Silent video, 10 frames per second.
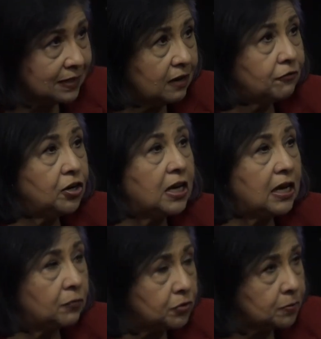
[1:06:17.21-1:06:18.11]
governing
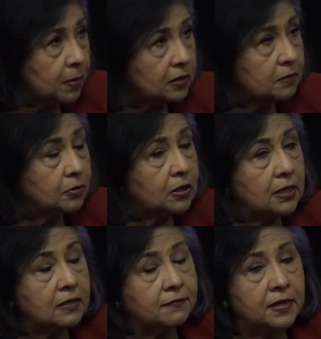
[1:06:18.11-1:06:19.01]
and responsible
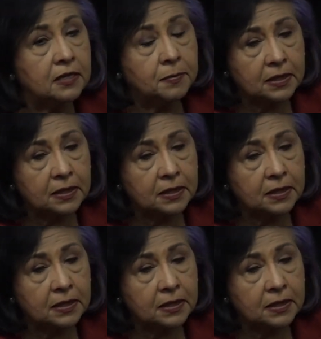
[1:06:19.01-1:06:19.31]
kinds of things.